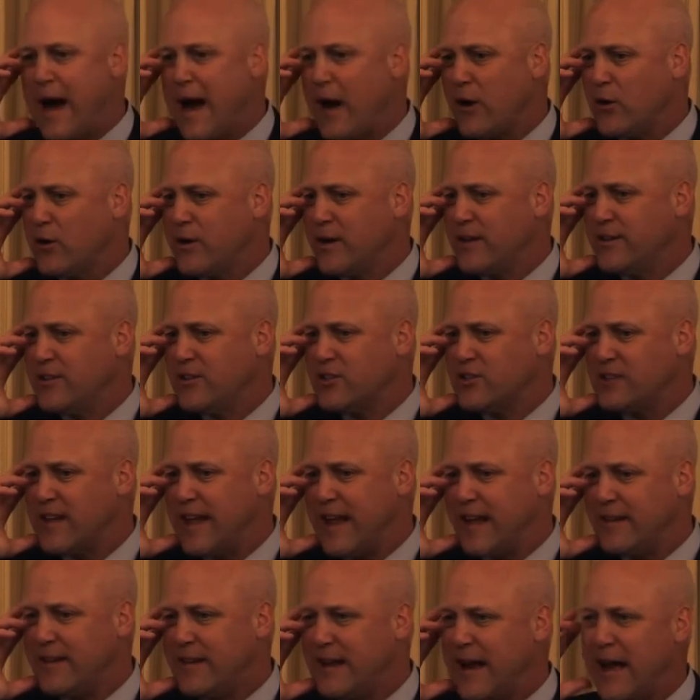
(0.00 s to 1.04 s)
I don't
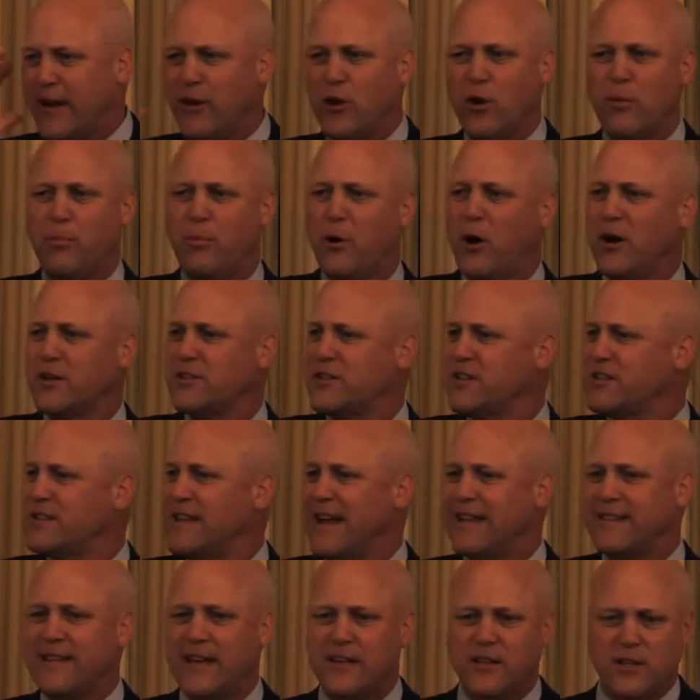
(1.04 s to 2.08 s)
understand it. I know Boston's
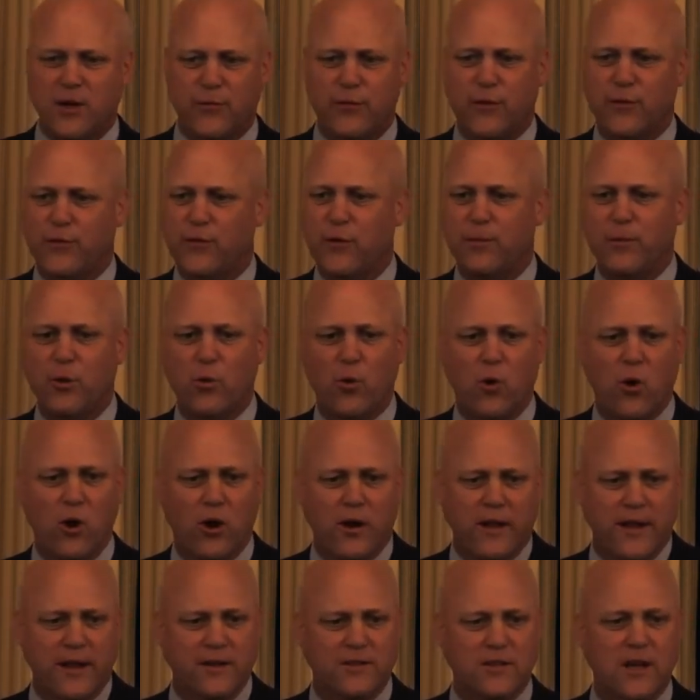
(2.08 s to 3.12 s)
not that different from New
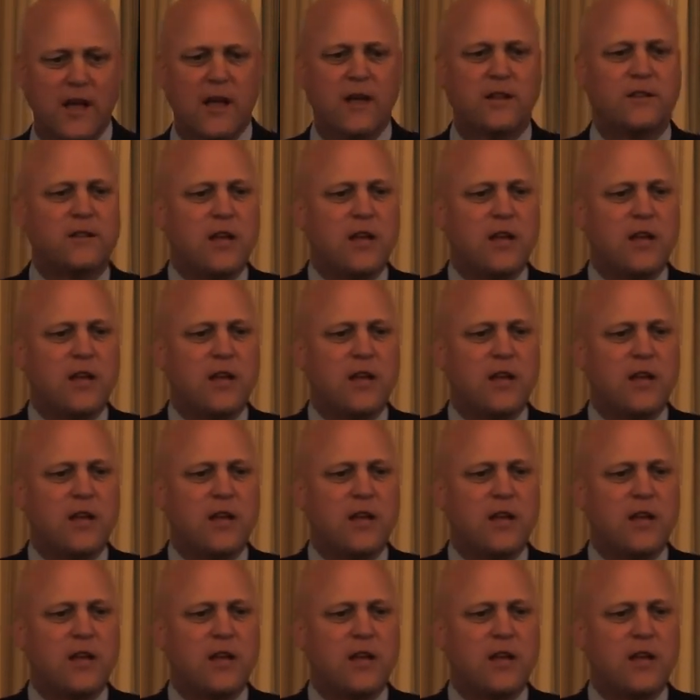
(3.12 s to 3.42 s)
Orleans.